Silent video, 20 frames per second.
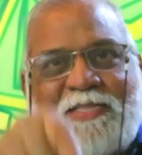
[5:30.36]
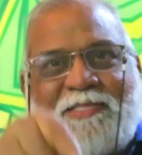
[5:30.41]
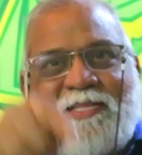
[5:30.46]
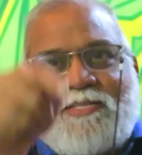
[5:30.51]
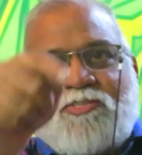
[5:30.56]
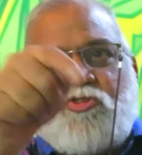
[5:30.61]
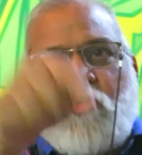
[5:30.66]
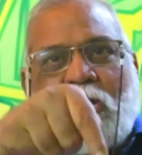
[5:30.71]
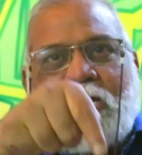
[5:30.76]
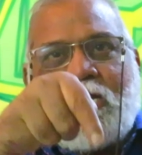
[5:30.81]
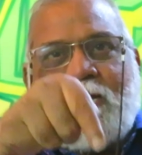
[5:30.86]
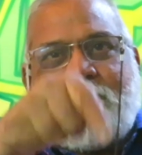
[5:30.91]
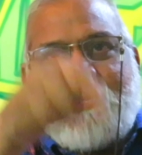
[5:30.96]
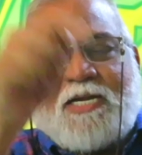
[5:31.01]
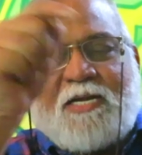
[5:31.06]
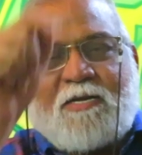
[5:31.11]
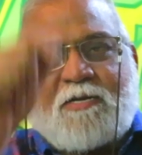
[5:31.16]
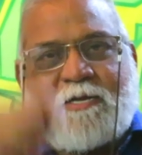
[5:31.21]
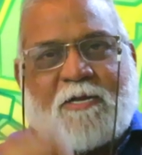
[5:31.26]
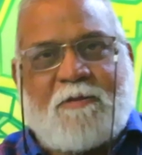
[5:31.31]
us this
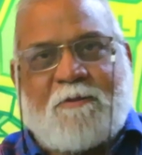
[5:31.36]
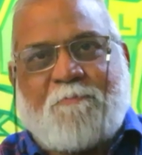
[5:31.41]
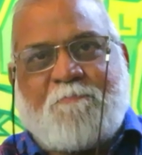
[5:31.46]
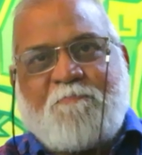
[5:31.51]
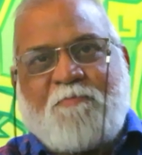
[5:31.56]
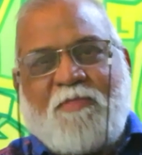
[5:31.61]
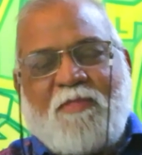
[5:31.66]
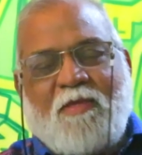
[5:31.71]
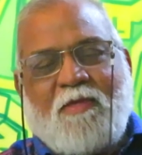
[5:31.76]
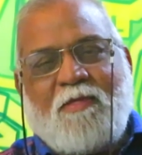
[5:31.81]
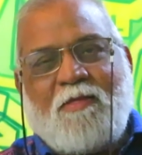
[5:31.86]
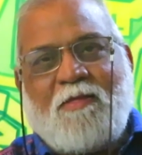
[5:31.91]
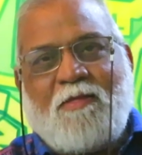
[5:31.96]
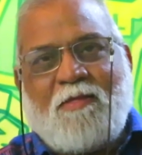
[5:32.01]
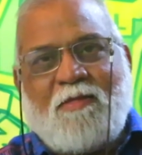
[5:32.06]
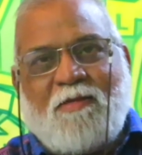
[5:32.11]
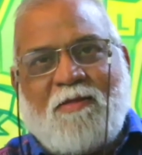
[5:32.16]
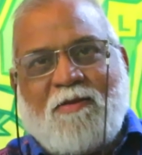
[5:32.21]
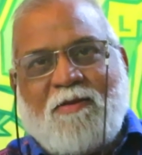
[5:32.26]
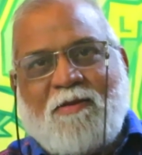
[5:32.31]
document.
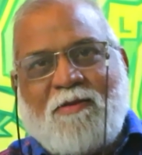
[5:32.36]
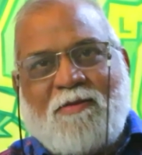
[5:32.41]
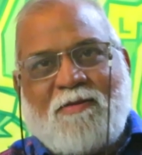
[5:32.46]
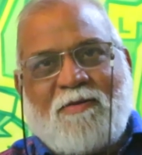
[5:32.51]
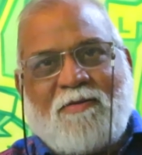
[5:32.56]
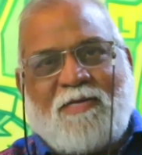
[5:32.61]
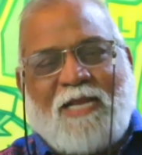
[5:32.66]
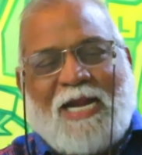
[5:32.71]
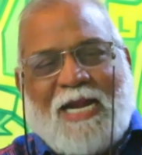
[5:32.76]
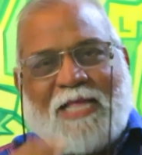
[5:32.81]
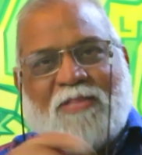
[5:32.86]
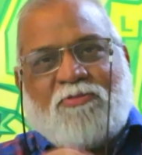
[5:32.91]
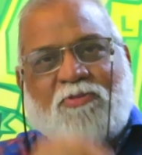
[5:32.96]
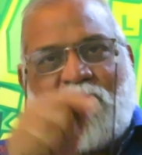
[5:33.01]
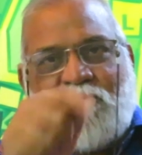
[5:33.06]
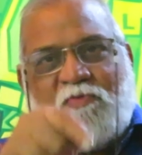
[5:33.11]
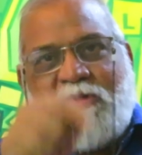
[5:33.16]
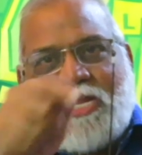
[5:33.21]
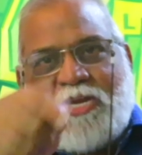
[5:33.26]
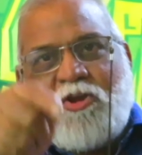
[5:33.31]
Tell us, you
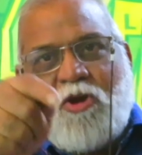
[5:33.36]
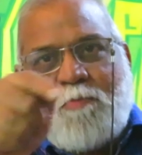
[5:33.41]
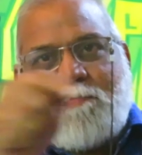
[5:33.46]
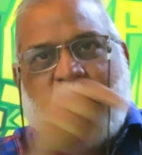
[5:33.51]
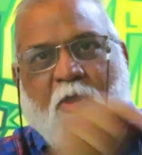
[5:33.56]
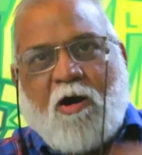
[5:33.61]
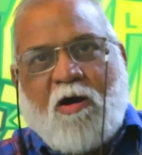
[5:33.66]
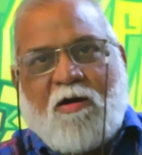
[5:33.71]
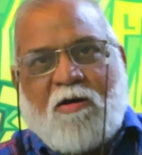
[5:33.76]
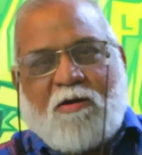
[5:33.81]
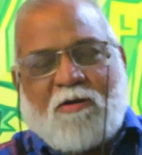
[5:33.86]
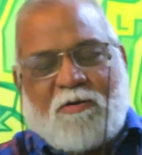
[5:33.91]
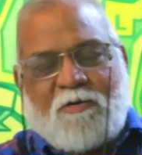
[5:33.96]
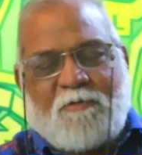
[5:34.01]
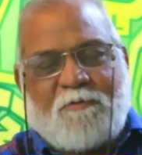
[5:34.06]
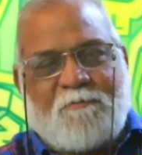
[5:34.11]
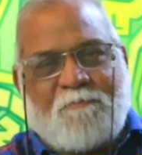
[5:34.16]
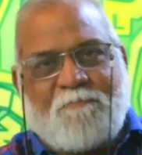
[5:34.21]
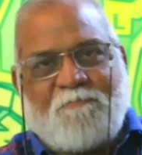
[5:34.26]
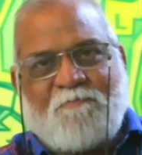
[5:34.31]
know, where you are
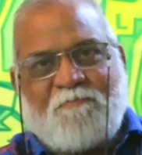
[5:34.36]
born.